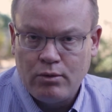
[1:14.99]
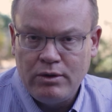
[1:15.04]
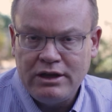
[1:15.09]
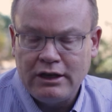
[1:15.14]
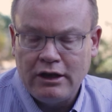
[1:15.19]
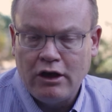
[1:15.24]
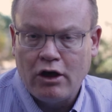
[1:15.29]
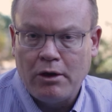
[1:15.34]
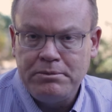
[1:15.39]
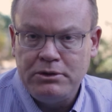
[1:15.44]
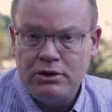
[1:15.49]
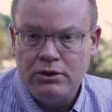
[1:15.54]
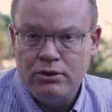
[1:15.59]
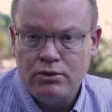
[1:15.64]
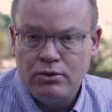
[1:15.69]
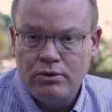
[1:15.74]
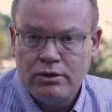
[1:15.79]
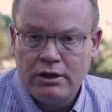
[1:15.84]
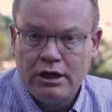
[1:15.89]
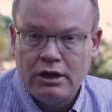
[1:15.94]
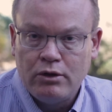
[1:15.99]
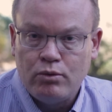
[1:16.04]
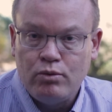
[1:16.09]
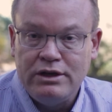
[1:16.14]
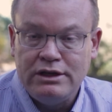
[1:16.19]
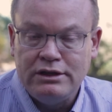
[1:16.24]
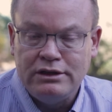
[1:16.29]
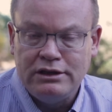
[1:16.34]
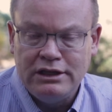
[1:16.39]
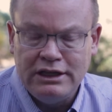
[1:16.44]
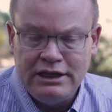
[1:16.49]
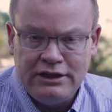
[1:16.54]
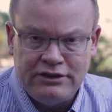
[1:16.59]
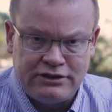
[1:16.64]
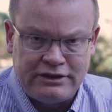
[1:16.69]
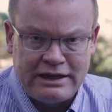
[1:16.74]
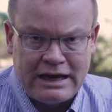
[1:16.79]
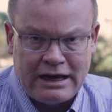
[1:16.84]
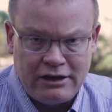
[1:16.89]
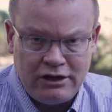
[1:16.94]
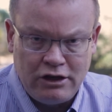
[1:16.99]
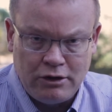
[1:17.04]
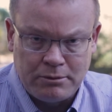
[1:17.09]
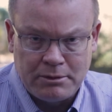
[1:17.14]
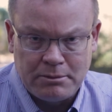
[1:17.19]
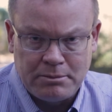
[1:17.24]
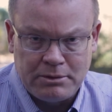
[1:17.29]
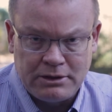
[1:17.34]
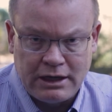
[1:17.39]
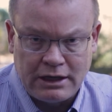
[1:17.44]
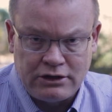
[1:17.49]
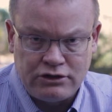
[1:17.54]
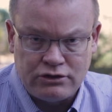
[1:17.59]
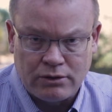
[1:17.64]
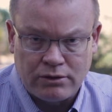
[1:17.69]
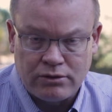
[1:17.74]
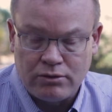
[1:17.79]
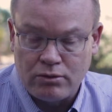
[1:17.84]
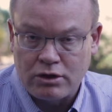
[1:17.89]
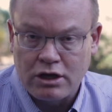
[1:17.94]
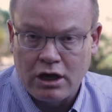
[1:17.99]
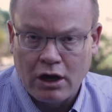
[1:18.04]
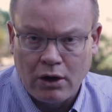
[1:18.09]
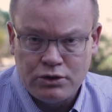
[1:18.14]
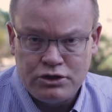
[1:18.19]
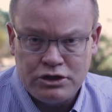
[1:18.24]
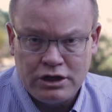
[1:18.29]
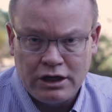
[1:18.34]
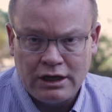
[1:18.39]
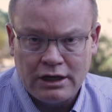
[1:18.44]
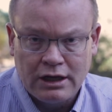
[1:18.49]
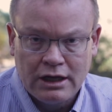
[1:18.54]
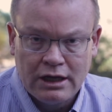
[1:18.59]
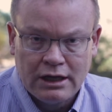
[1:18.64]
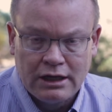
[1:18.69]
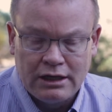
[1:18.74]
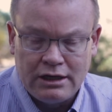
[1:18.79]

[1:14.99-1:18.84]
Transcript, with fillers: we can help you release that human potential through coaching,